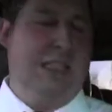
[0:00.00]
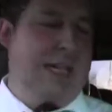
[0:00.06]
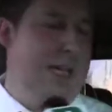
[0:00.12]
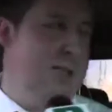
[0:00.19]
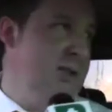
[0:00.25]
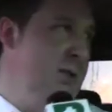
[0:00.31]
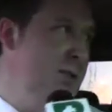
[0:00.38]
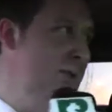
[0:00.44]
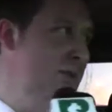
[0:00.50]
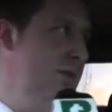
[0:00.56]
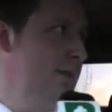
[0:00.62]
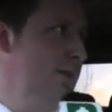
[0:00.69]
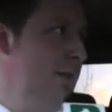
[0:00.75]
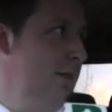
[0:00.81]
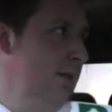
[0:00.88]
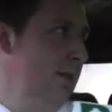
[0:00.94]
Classical?
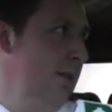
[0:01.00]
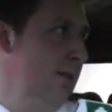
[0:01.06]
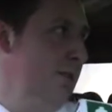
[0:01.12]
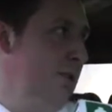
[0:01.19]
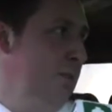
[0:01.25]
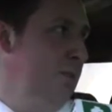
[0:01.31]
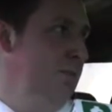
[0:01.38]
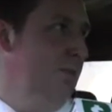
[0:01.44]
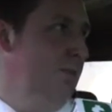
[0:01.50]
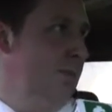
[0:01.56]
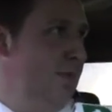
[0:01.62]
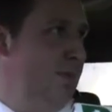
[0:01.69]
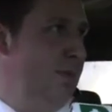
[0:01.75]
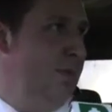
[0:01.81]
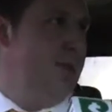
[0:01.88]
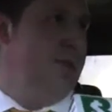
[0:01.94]

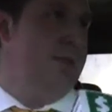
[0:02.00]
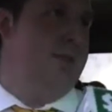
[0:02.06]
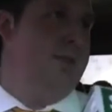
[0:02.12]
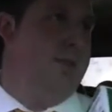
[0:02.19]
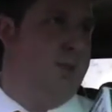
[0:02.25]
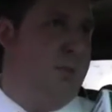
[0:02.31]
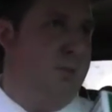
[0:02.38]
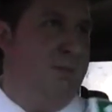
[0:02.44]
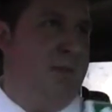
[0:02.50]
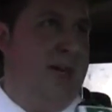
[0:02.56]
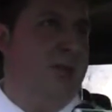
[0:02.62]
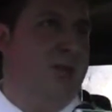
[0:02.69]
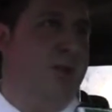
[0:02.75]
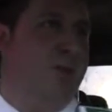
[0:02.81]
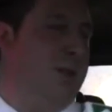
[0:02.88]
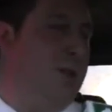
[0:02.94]
Some, some
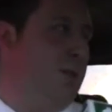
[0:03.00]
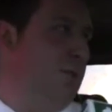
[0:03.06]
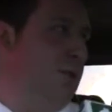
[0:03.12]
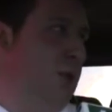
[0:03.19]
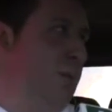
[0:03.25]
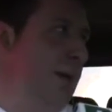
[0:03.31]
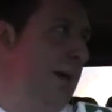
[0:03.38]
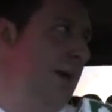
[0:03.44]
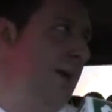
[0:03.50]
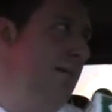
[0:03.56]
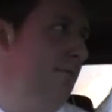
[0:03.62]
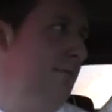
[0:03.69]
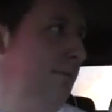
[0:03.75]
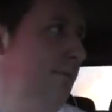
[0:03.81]
Beethoven, some Chopin?